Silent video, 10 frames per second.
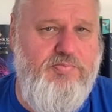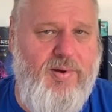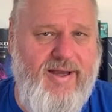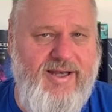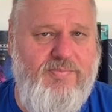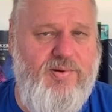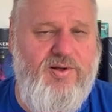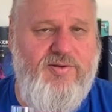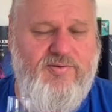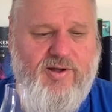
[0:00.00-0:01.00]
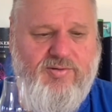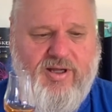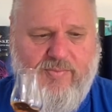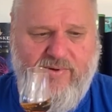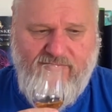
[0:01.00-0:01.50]
pineapple note
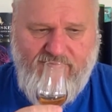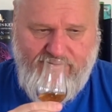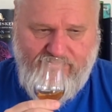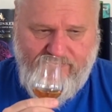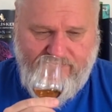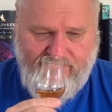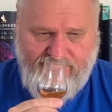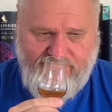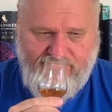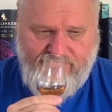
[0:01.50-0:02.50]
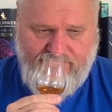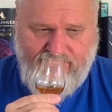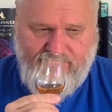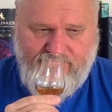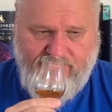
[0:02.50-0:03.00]
coming through.
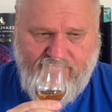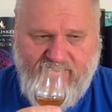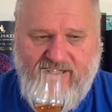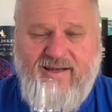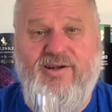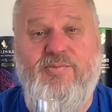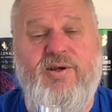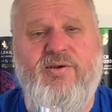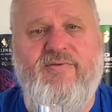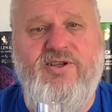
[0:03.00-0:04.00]
A little bit of a